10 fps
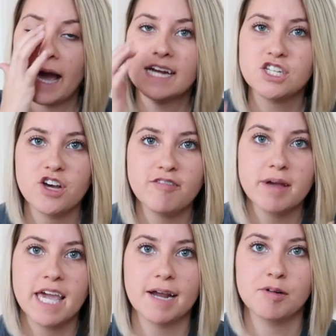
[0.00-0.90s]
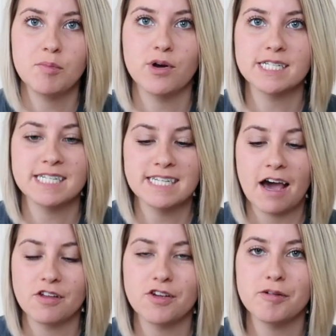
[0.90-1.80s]
I do have my camera pointed
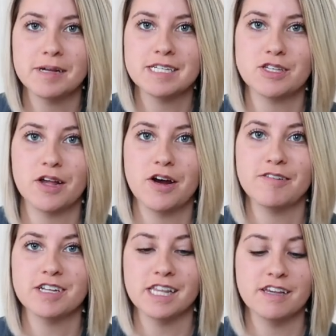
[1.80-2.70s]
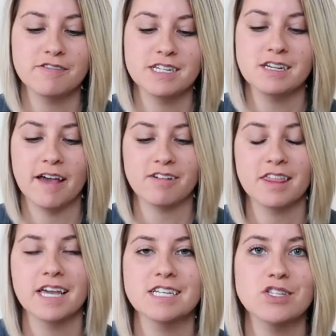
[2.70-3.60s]
down a little bit so I don't have to lift
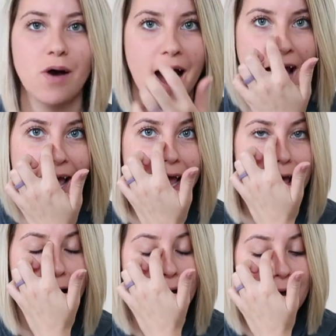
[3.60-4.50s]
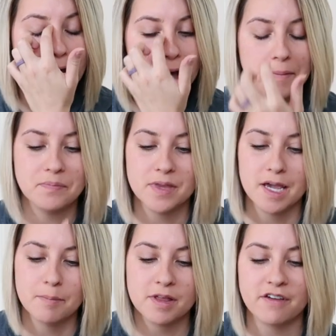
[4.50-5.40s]
everything so high.
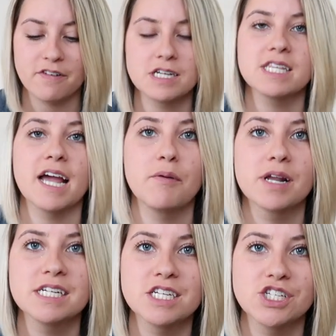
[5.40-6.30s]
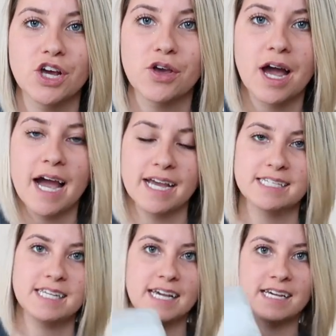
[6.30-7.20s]
But the first thing I wanted to show you
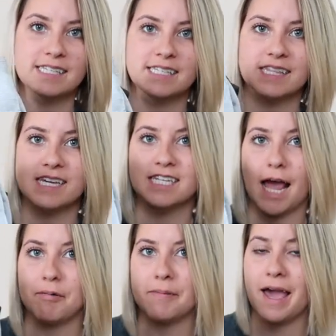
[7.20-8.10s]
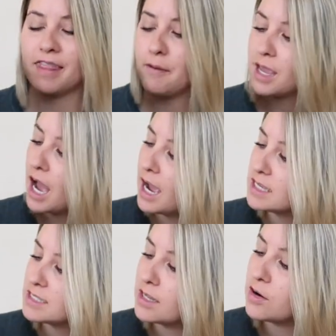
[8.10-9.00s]
guys is the diaper bag that we
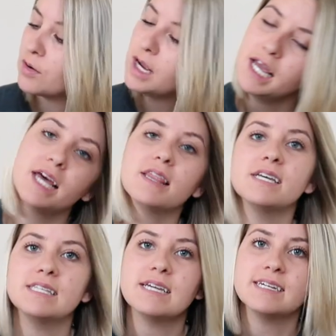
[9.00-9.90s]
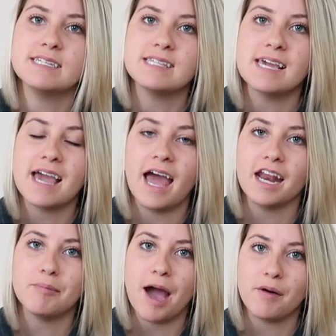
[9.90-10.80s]
got. So this is the
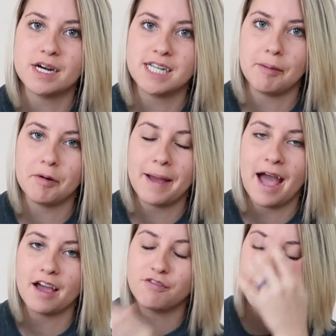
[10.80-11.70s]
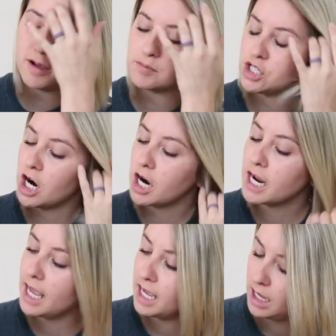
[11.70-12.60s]
Eddie Bauer diaper bag from
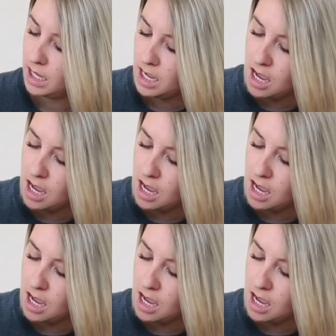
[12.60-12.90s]
Target.